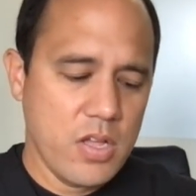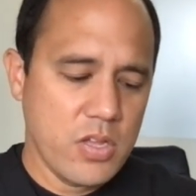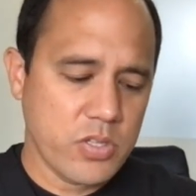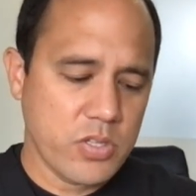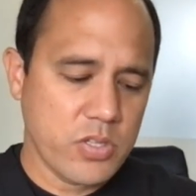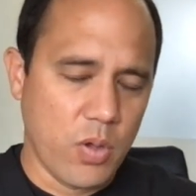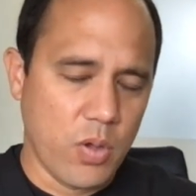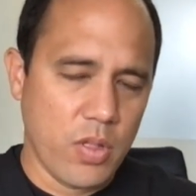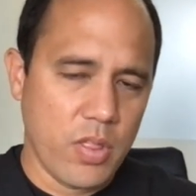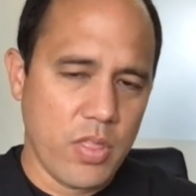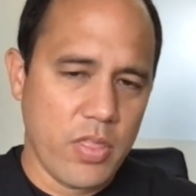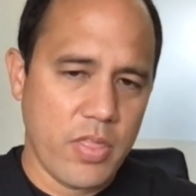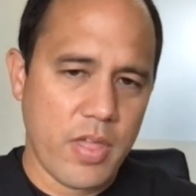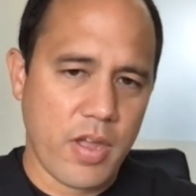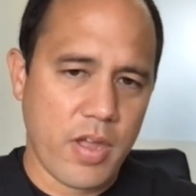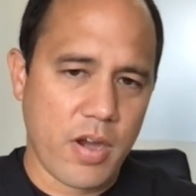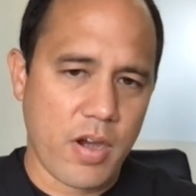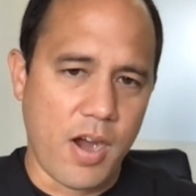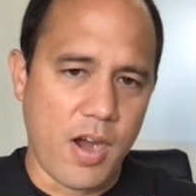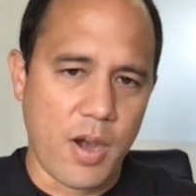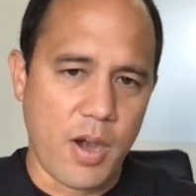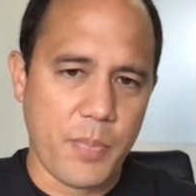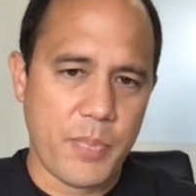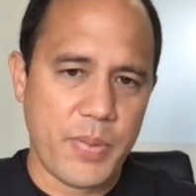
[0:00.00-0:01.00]
So
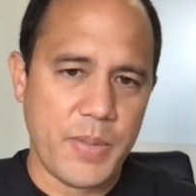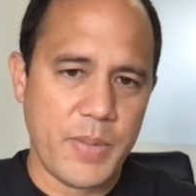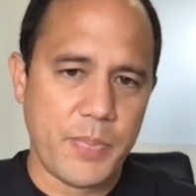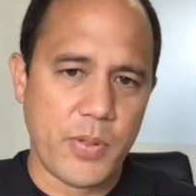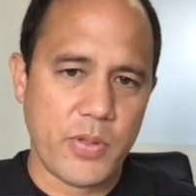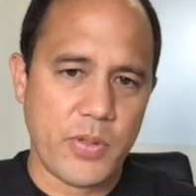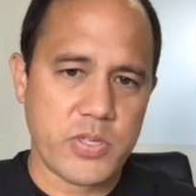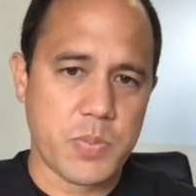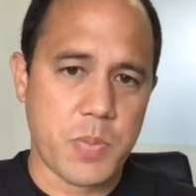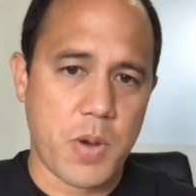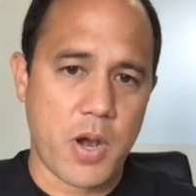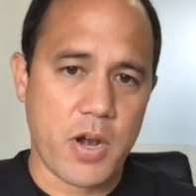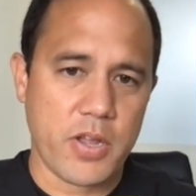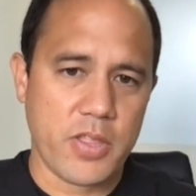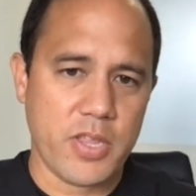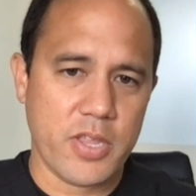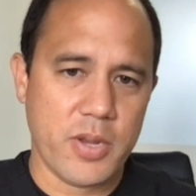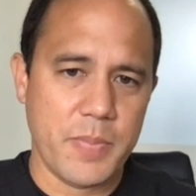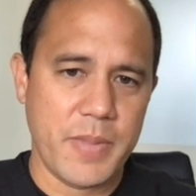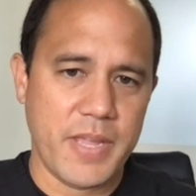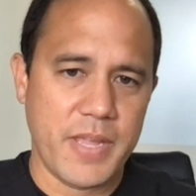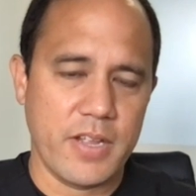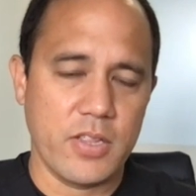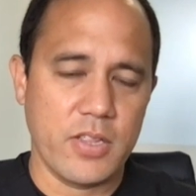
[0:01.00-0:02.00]
there are people
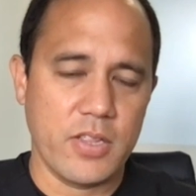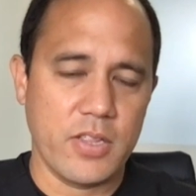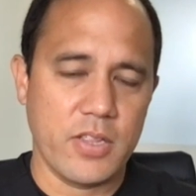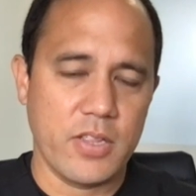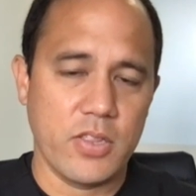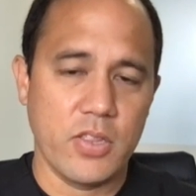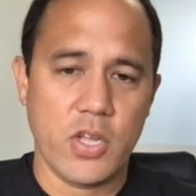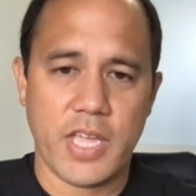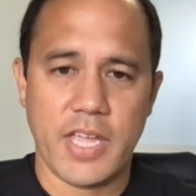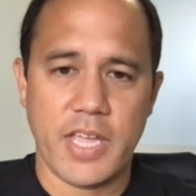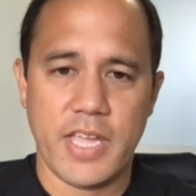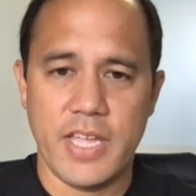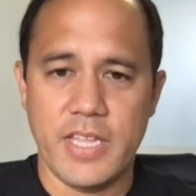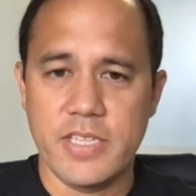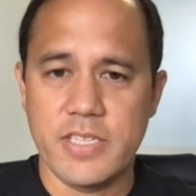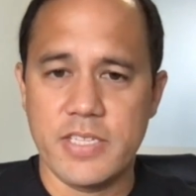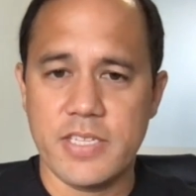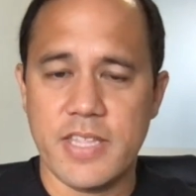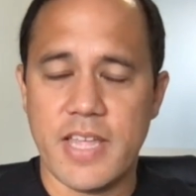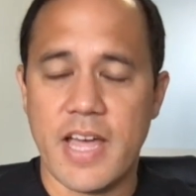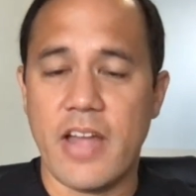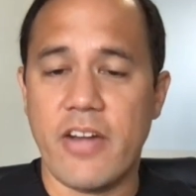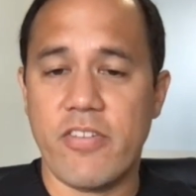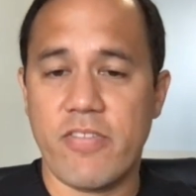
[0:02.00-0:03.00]
smarter than me looking
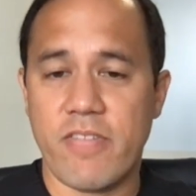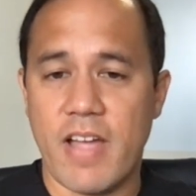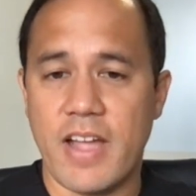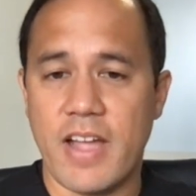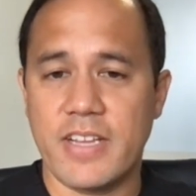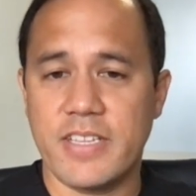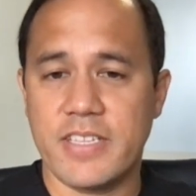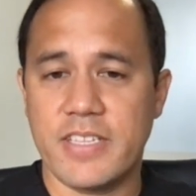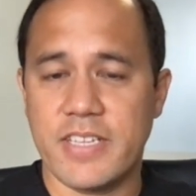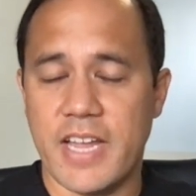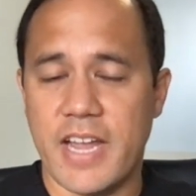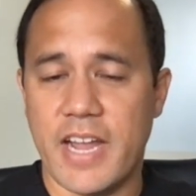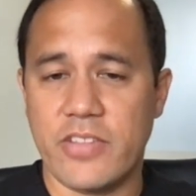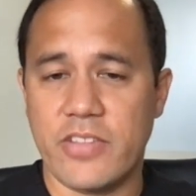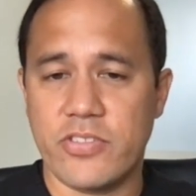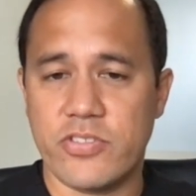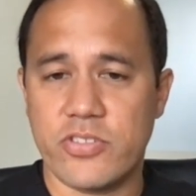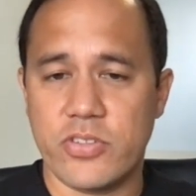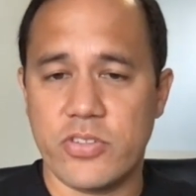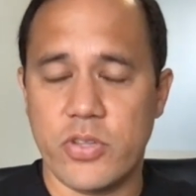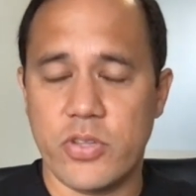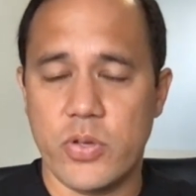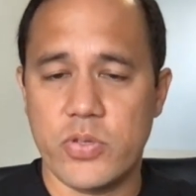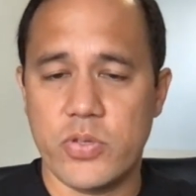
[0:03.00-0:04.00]
into that, trying to
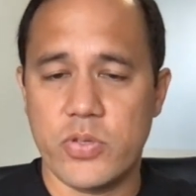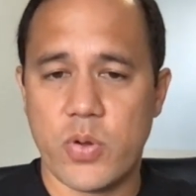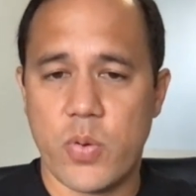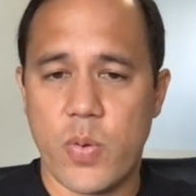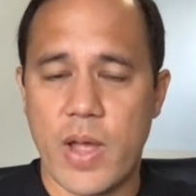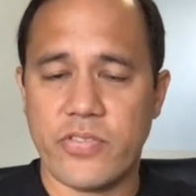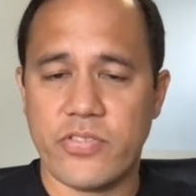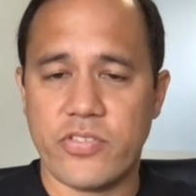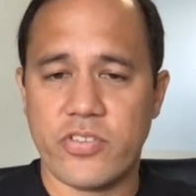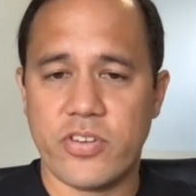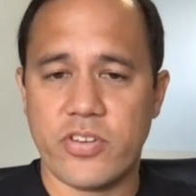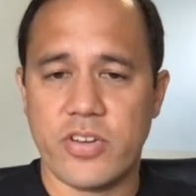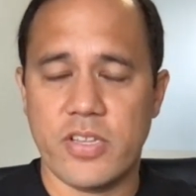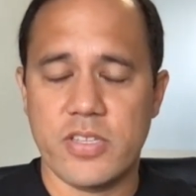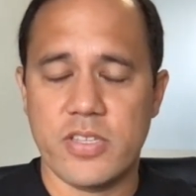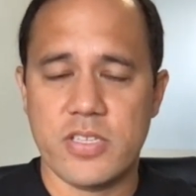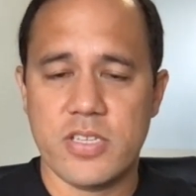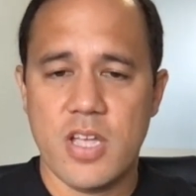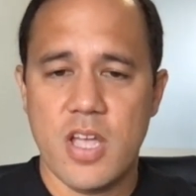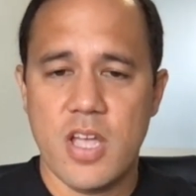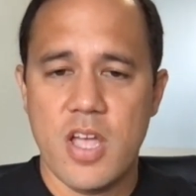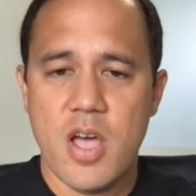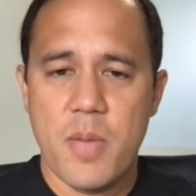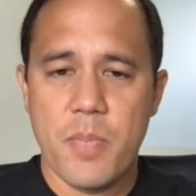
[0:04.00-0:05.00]
answer those
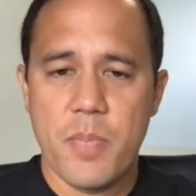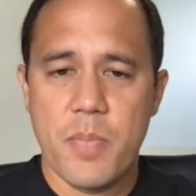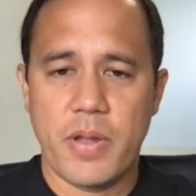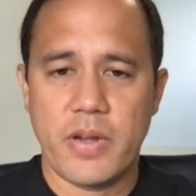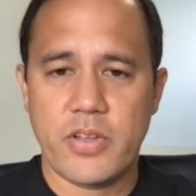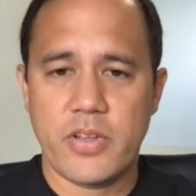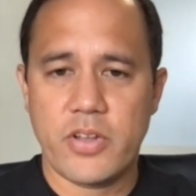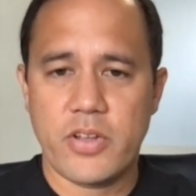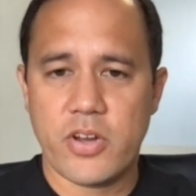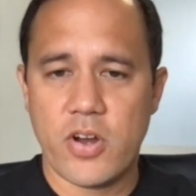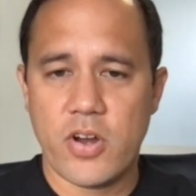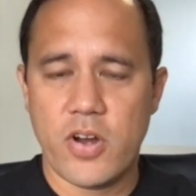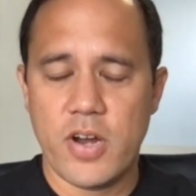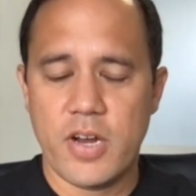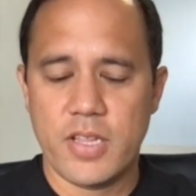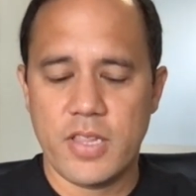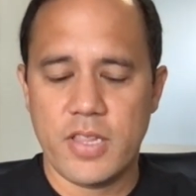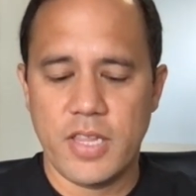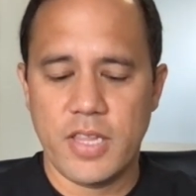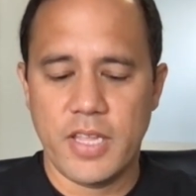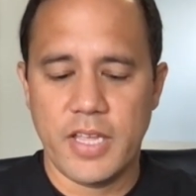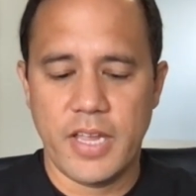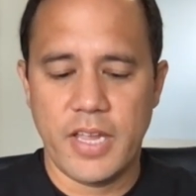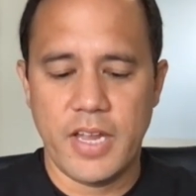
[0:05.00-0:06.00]
questions, but
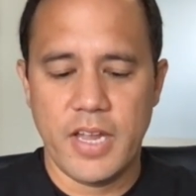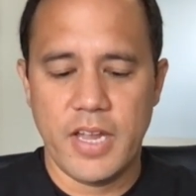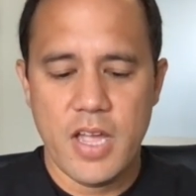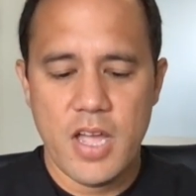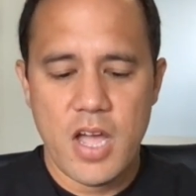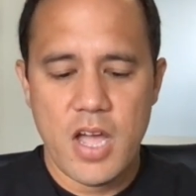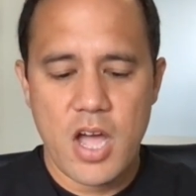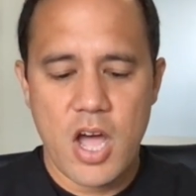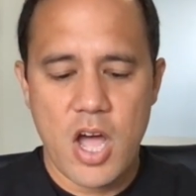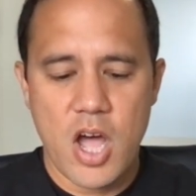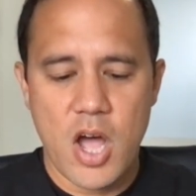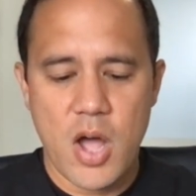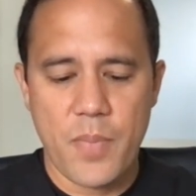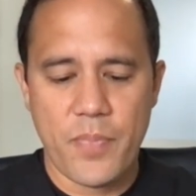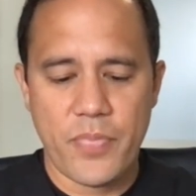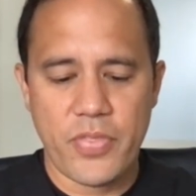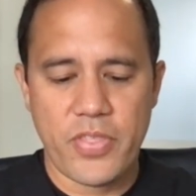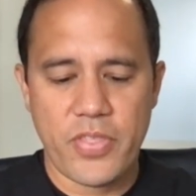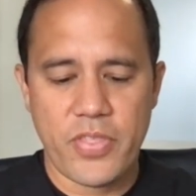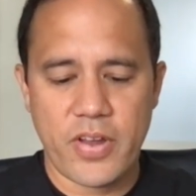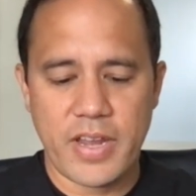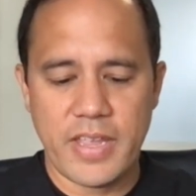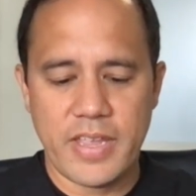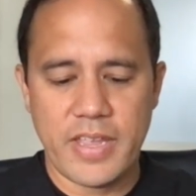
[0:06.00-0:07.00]
currently
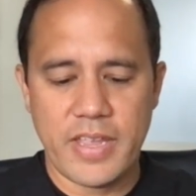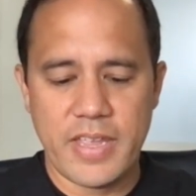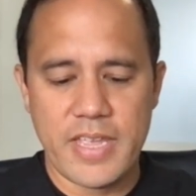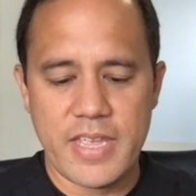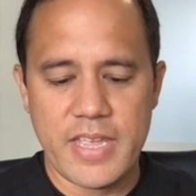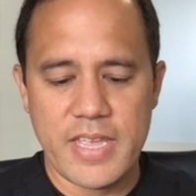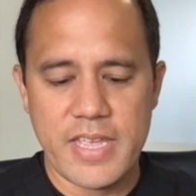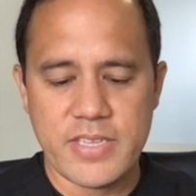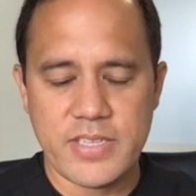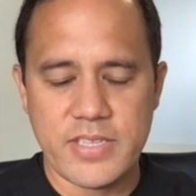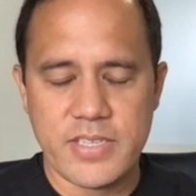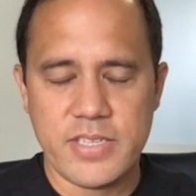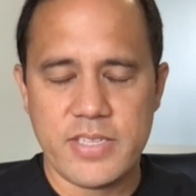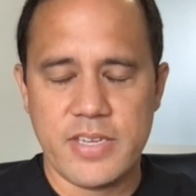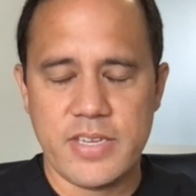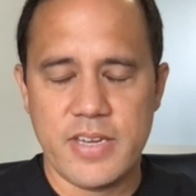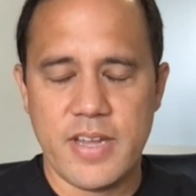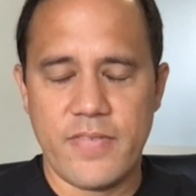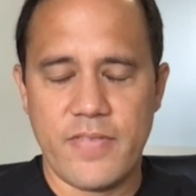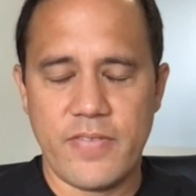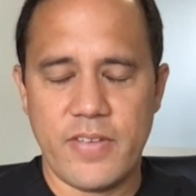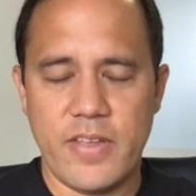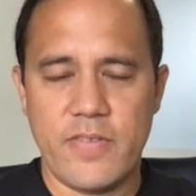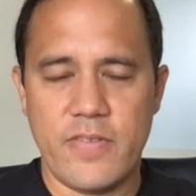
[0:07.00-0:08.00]
there isn't
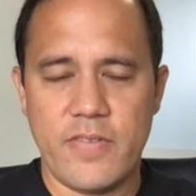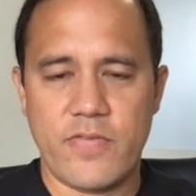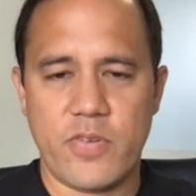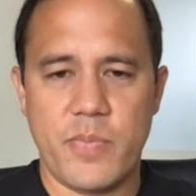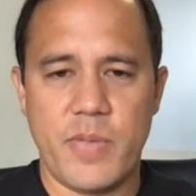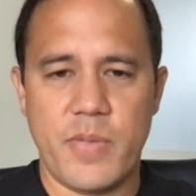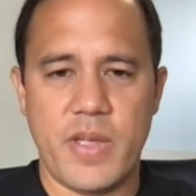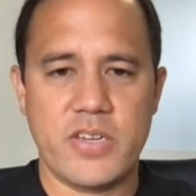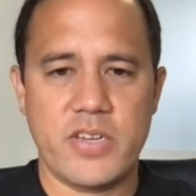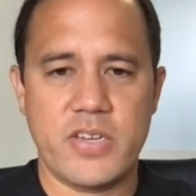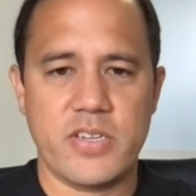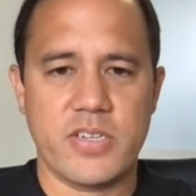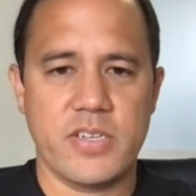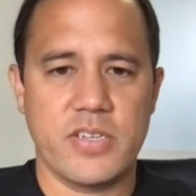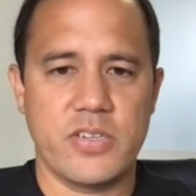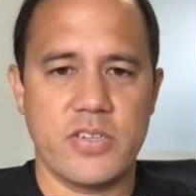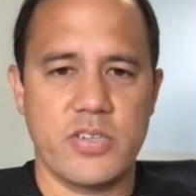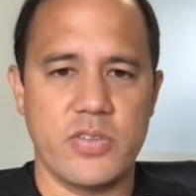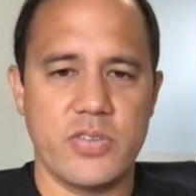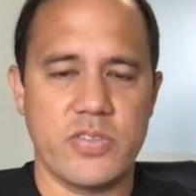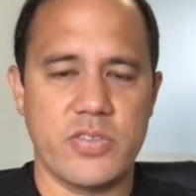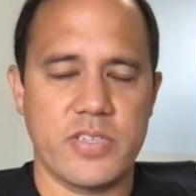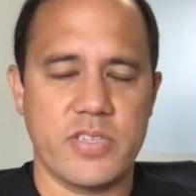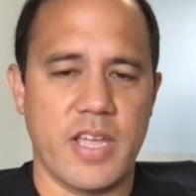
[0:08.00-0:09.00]
enough
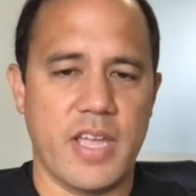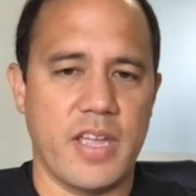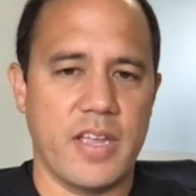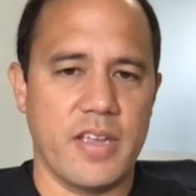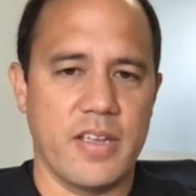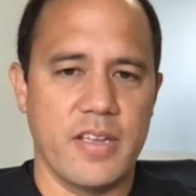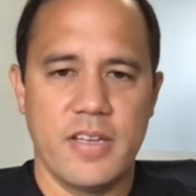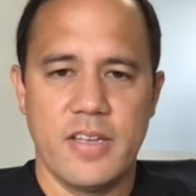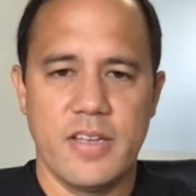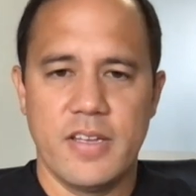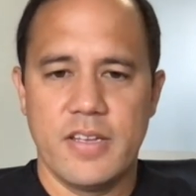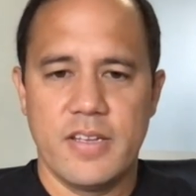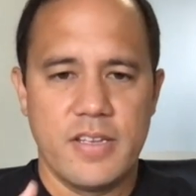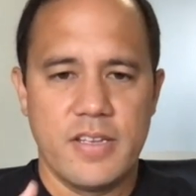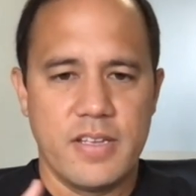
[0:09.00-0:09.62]
information to say